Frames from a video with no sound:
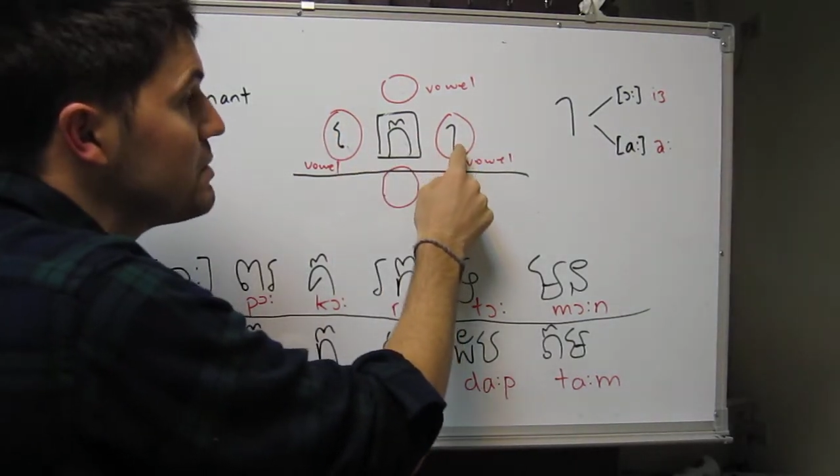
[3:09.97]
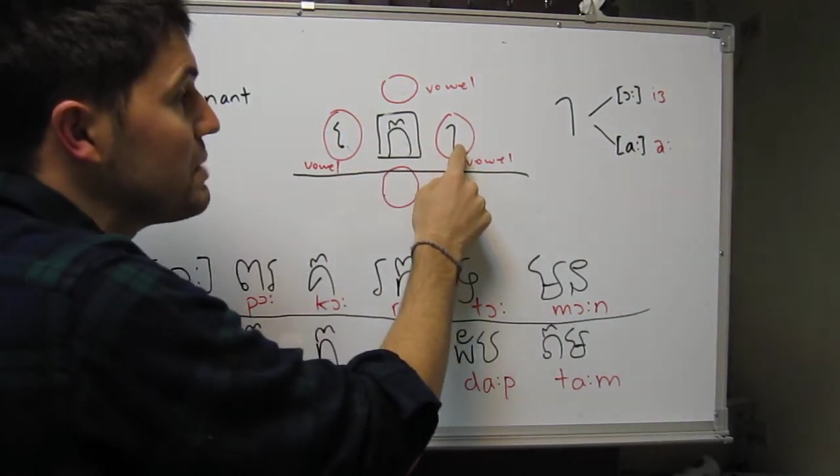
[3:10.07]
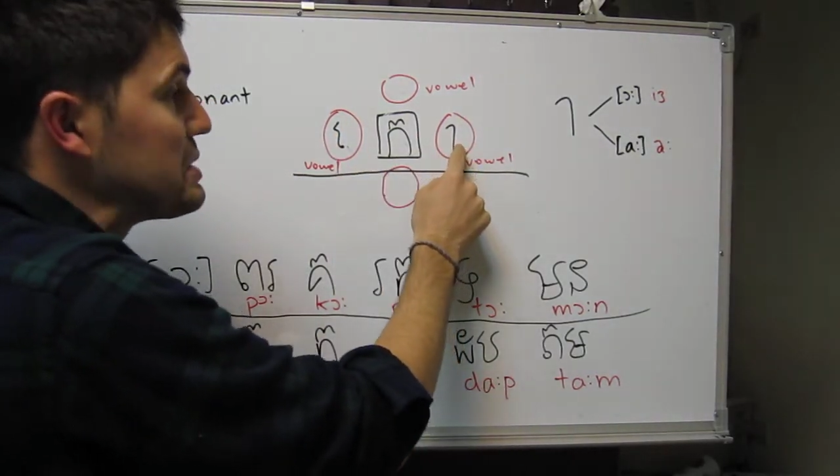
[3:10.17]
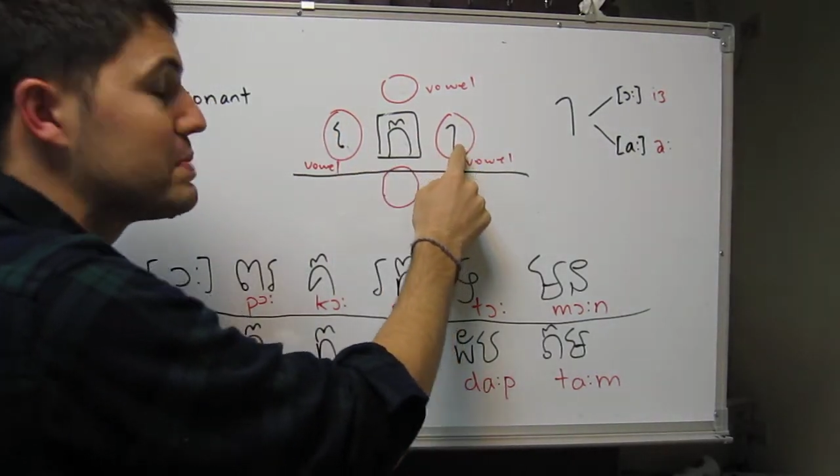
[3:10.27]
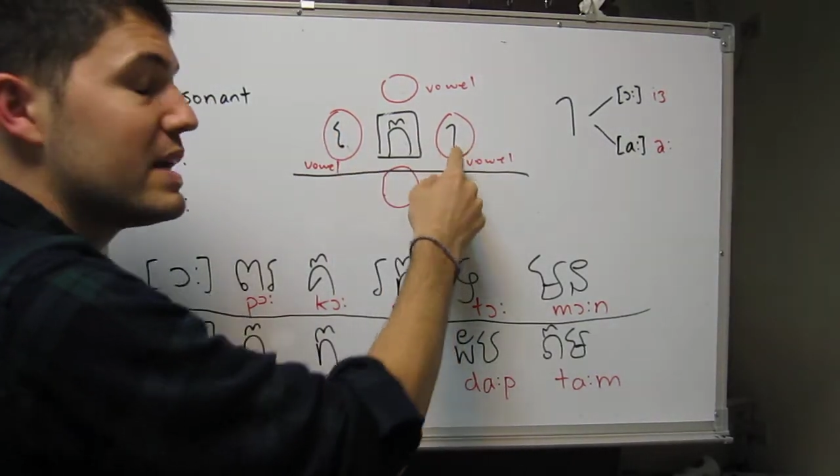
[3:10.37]
but
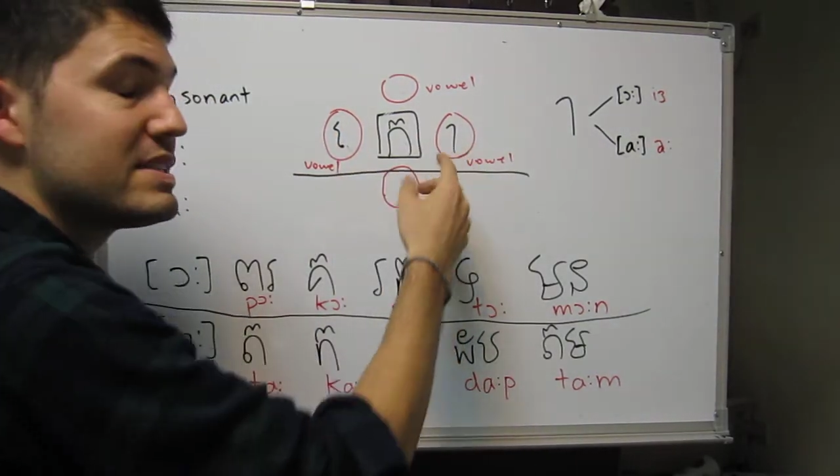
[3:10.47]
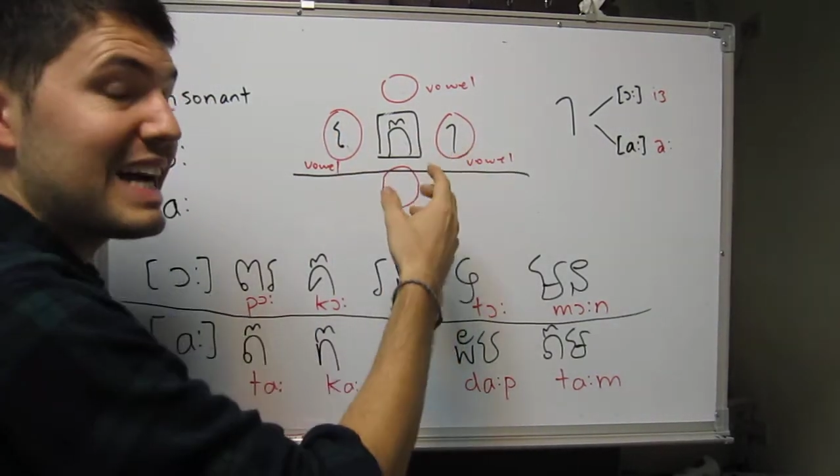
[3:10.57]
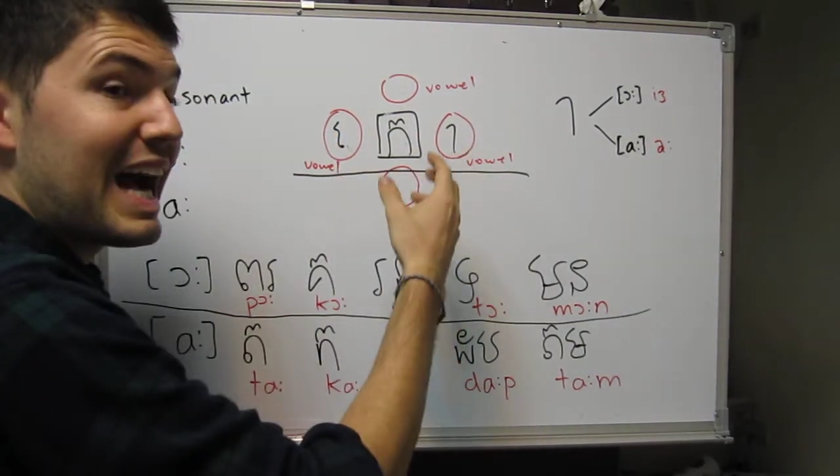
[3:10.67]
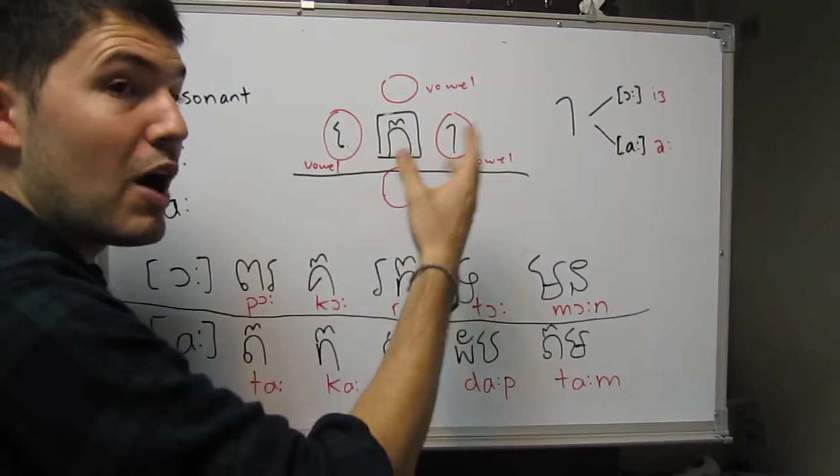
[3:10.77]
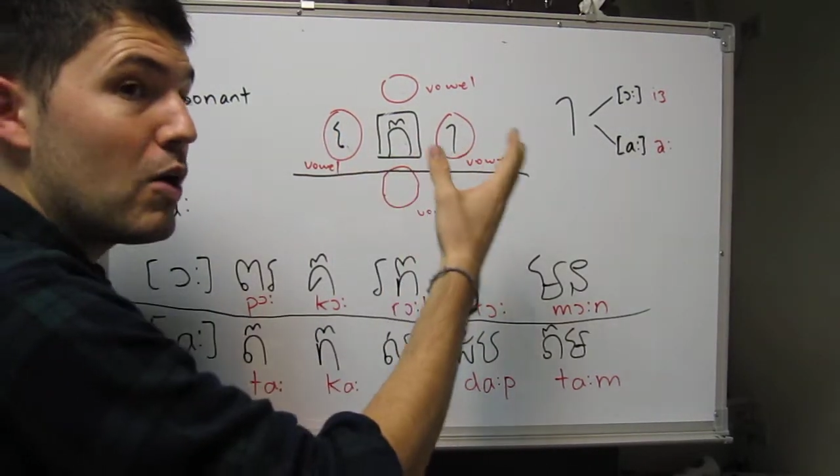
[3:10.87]
it's pronounced
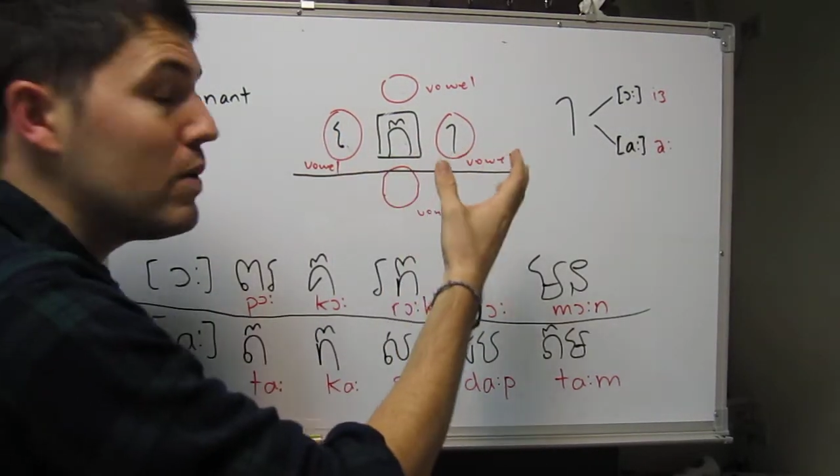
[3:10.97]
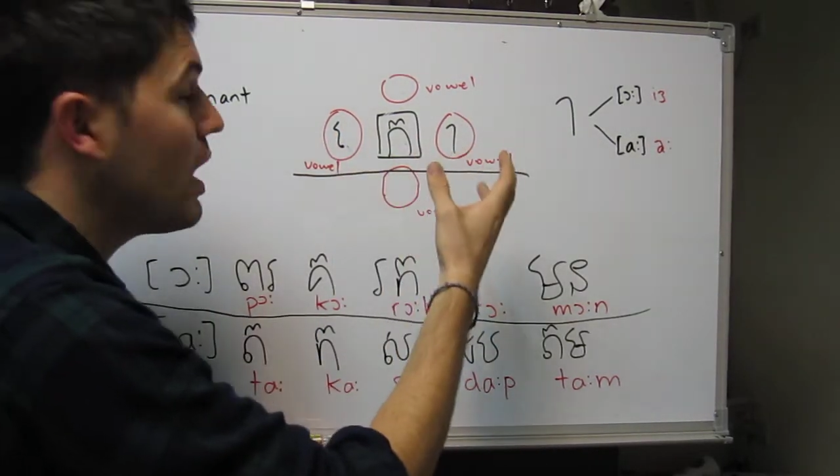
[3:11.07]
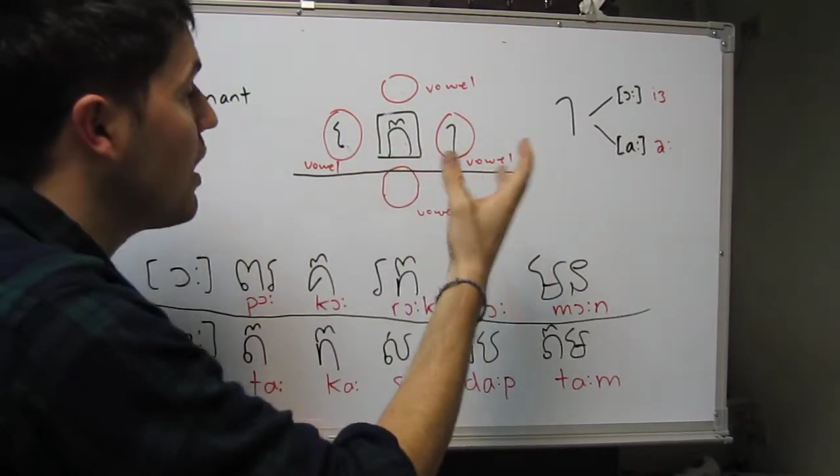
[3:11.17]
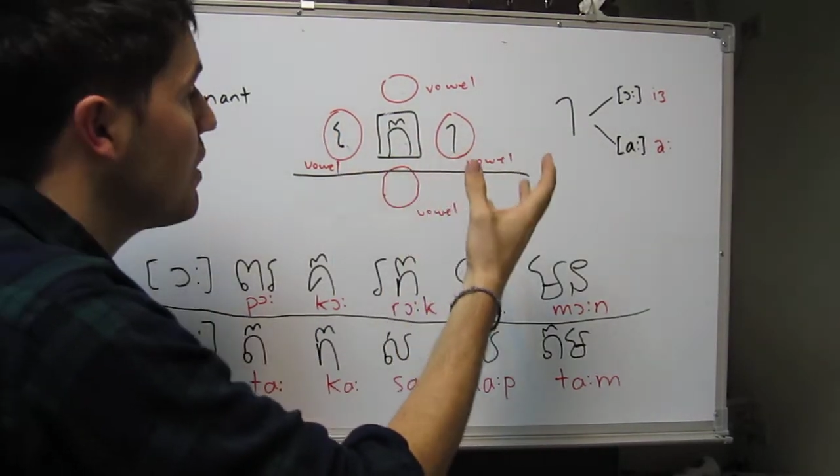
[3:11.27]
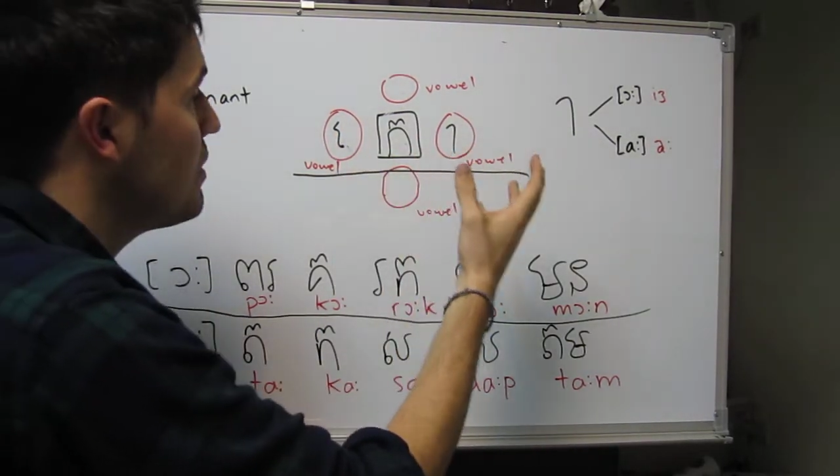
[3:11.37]
ow,
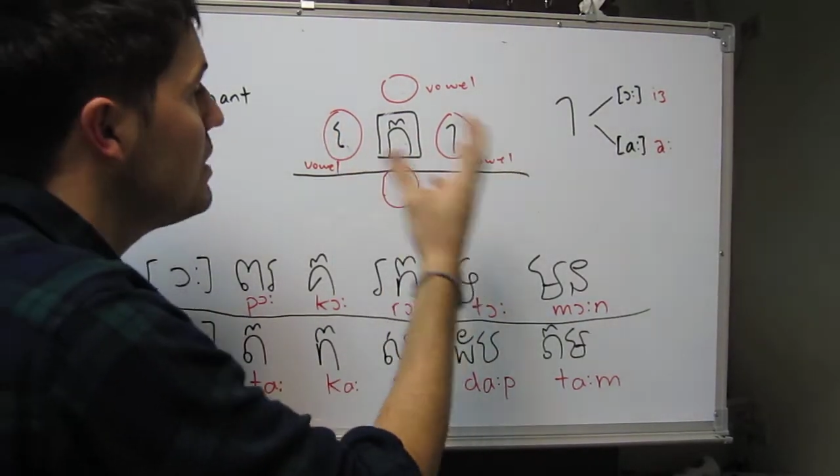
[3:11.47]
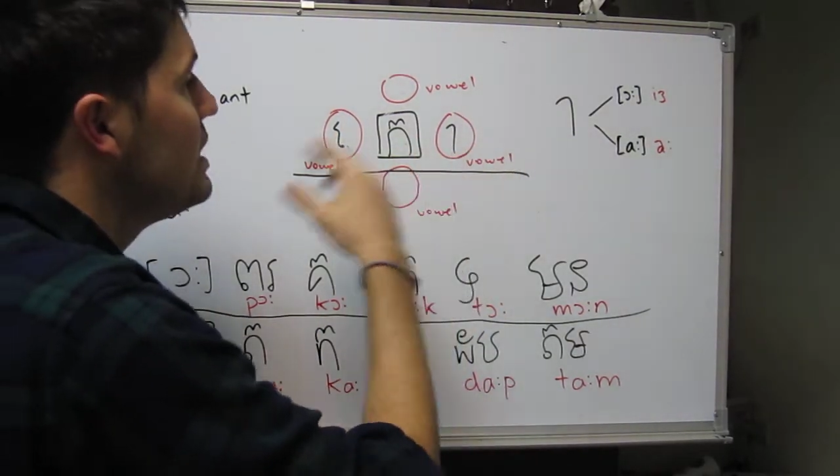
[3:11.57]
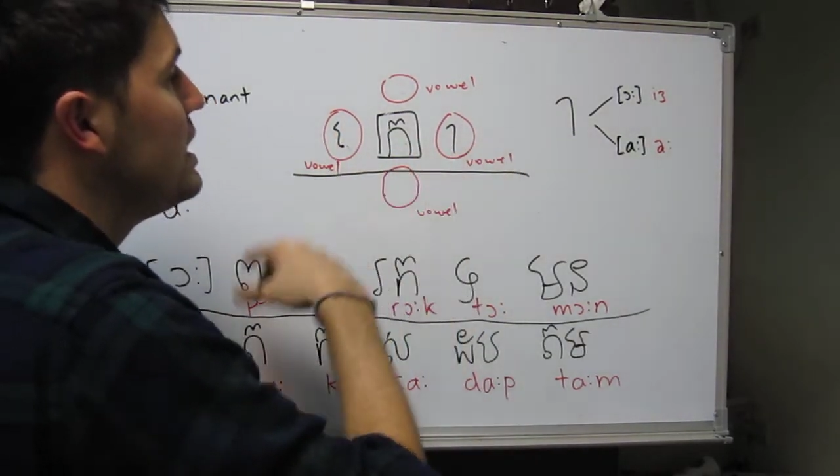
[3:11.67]
ow,